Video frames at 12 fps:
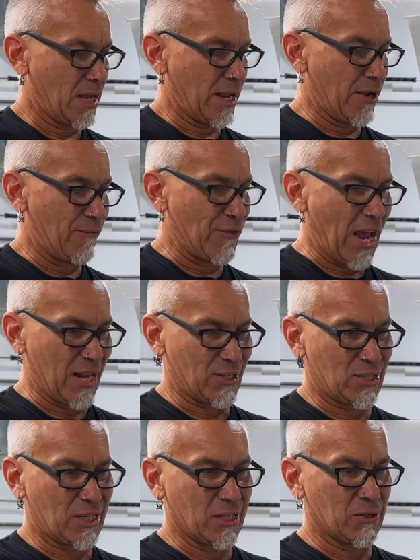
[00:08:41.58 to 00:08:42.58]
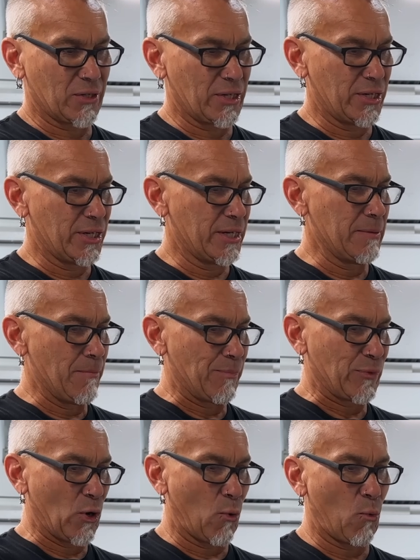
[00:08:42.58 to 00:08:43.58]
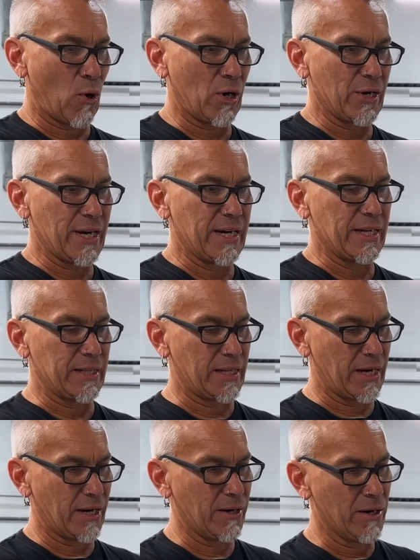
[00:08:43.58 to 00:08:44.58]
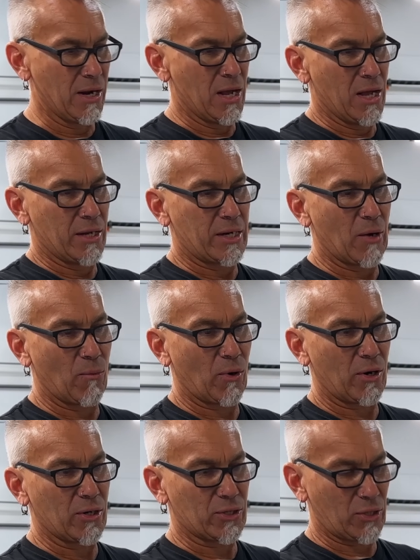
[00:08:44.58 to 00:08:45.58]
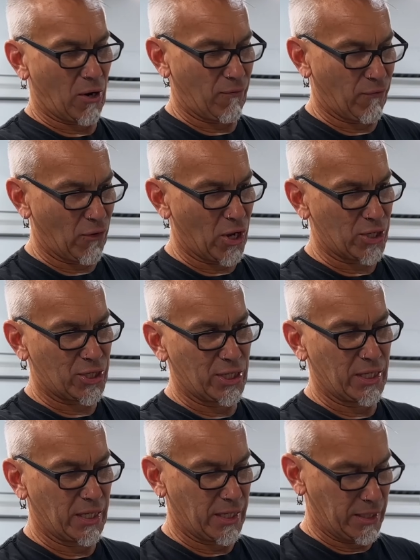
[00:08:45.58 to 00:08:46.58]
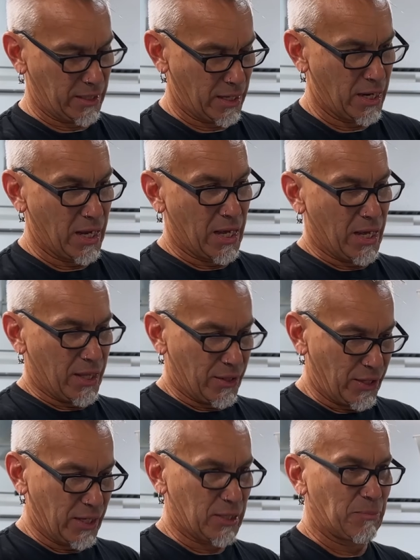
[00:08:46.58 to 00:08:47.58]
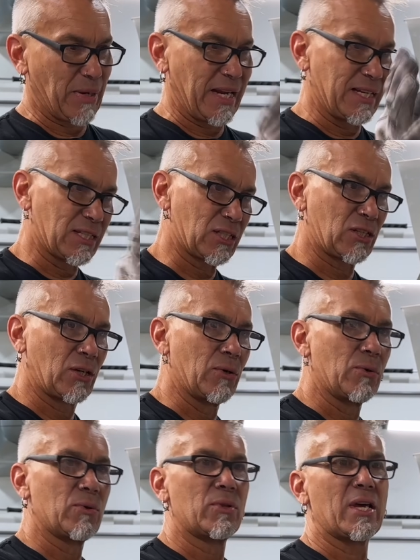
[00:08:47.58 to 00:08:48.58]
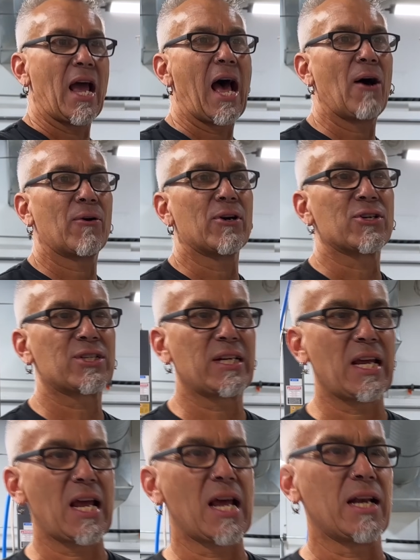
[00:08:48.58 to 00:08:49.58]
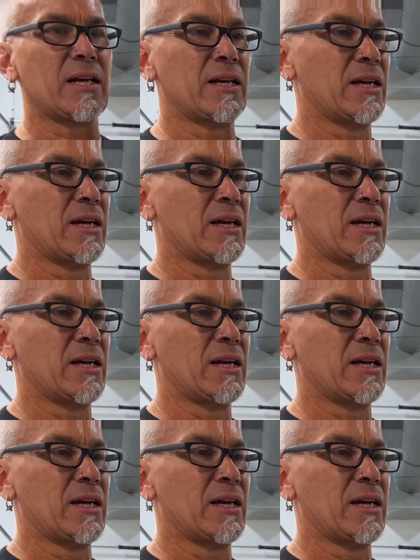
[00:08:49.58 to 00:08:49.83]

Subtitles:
If that's still good, no work needed there, then we're going to start flushing in this piece to the outer skin.